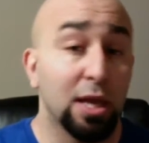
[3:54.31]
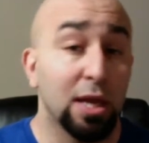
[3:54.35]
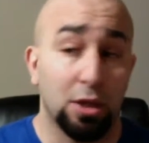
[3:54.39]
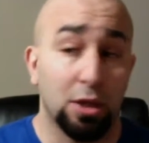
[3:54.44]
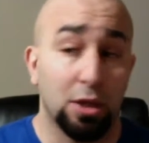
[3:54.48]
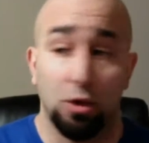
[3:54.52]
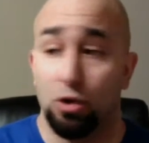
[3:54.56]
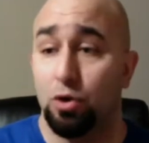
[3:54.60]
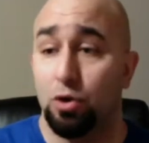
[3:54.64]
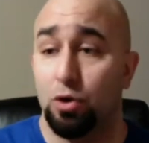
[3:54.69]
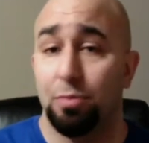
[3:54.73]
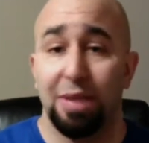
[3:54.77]

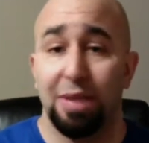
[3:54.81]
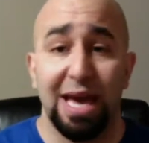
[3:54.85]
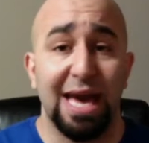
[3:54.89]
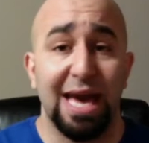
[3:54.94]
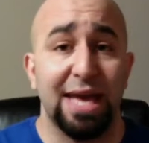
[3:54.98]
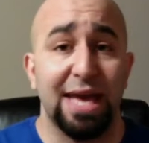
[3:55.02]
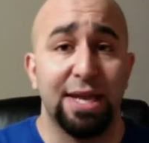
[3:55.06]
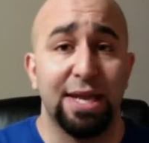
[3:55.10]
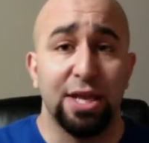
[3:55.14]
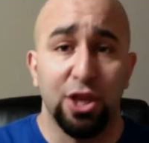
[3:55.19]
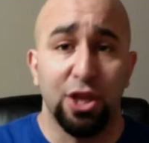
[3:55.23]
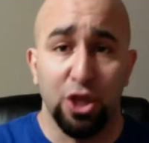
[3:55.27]
Good or
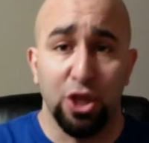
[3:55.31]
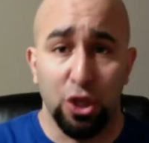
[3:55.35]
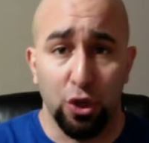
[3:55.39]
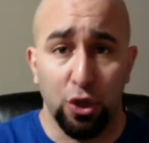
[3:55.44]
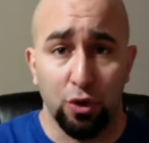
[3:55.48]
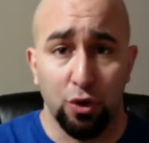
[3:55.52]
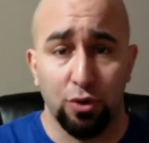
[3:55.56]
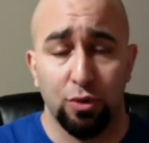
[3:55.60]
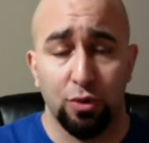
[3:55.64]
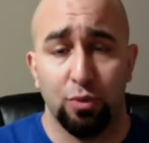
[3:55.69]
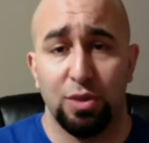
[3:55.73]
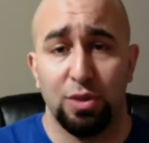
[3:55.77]
bad,
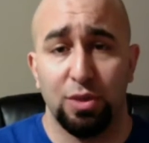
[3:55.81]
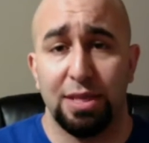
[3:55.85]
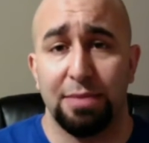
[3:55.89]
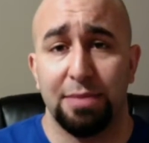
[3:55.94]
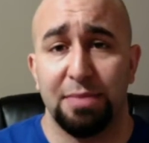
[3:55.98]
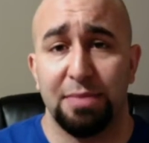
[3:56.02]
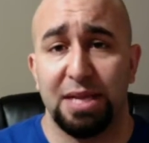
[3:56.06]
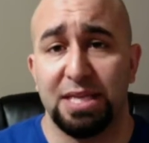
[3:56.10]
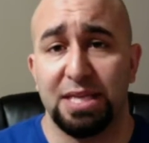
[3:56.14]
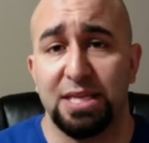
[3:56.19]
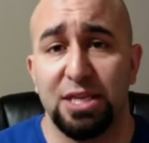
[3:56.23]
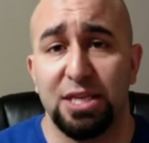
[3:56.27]
you're the one that
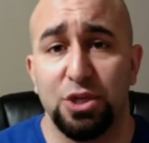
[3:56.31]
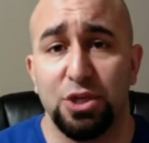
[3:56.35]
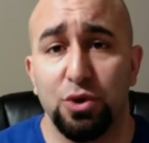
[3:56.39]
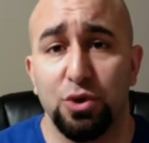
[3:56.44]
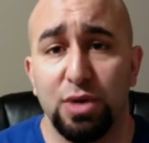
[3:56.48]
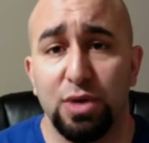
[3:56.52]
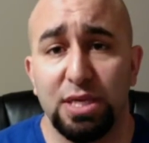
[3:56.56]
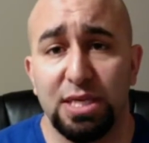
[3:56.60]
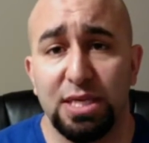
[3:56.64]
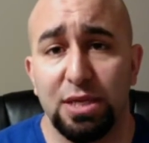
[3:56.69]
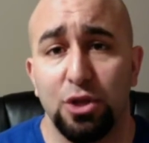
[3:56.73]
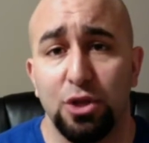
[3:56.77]
makes the
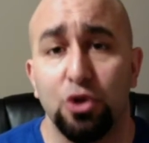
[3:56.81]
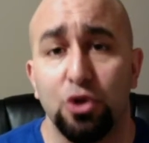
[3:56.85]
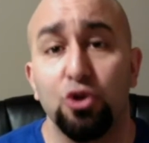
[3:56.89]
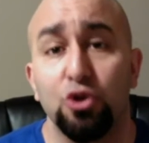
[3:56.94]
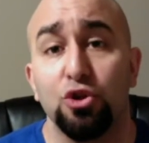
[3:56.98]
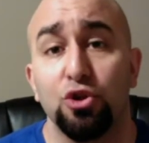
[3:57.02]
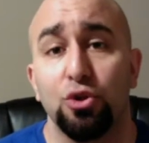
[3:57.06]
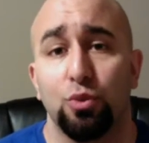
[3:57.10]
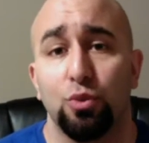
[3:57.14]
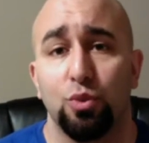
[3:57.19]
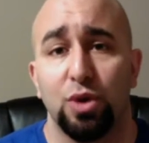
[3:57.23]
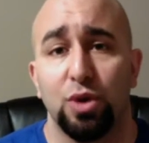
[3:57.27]
choice, and you're
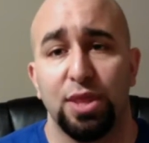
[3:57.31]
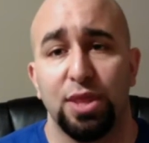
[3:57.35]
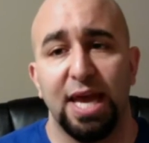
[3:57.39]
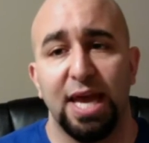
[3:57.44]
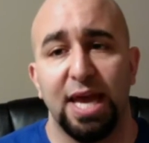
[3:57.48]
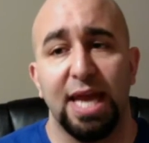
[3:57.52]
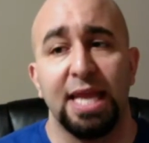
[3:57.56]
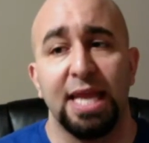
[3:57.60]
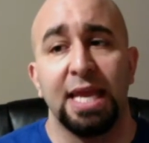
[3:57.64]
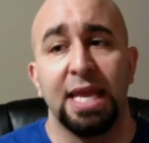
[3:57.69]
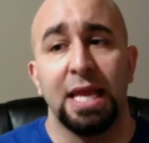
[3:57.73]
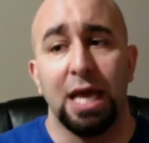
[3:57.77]
the one
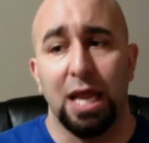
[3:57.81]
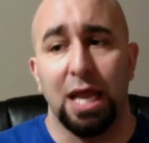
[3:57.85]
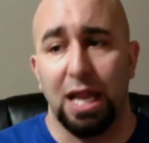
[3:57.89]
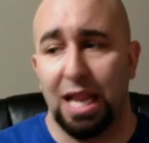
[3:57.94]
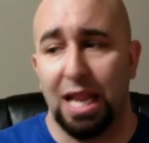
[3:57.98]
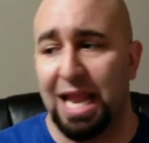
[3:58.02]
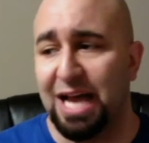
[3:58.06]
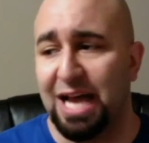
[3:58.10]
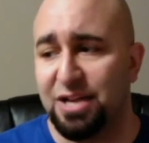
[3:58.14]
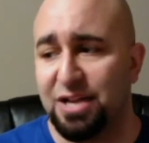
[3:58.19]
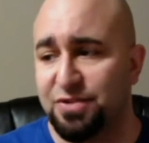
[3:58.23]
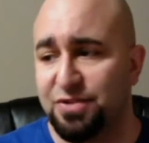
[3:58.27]
that
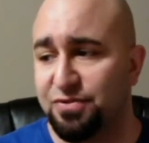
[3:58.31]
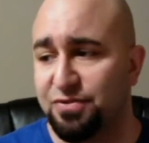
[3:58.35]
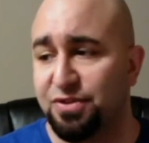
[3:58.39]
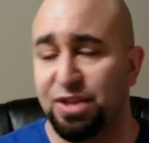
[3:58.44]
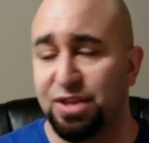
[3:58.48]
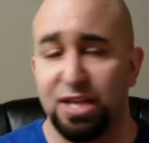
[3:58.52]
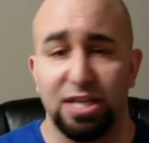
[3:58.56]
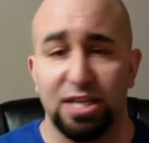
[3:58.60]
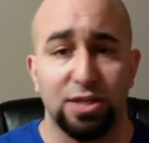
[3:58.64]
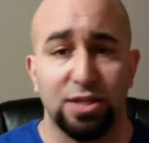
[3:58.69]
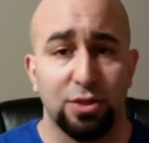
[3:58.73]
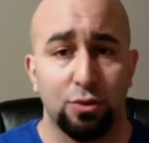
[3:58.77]
allows for
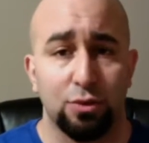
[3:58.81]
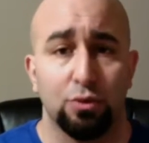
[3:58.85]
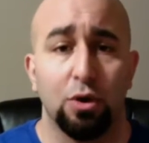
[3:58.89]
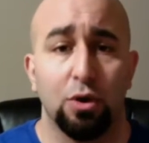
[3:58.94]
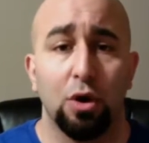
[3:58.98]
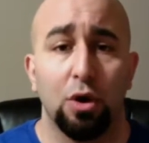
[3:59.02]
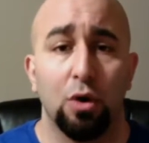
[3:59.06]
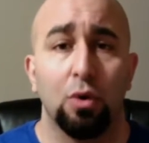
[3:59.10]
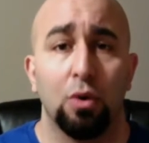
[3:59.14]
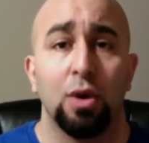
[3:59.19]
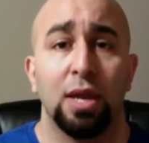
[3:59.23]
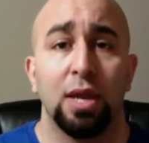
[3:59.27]
things to
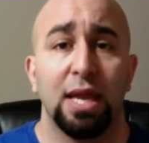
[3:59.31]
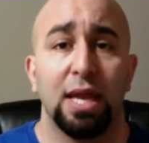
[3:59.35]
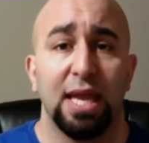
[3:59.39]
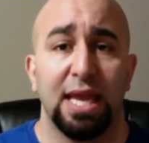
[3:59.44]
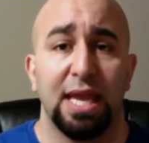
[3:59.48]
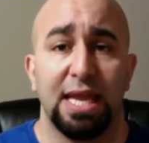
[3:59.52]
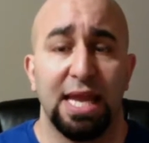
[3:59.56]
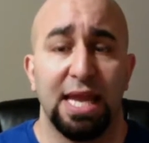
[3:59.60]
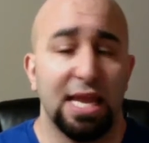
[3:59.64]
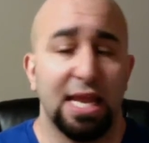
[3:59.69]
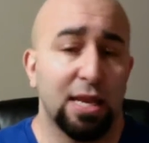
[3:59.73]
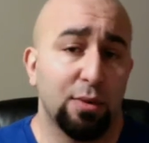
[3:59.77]
grow
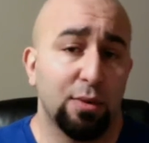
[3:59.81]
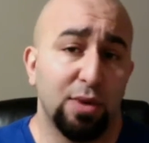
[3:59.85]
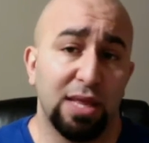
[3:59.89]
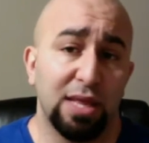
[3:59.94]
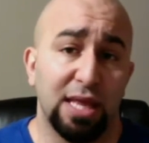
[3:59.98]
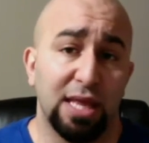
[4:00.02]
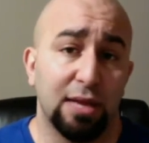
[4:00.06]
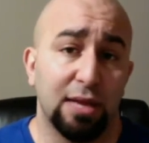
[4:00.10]
in any way that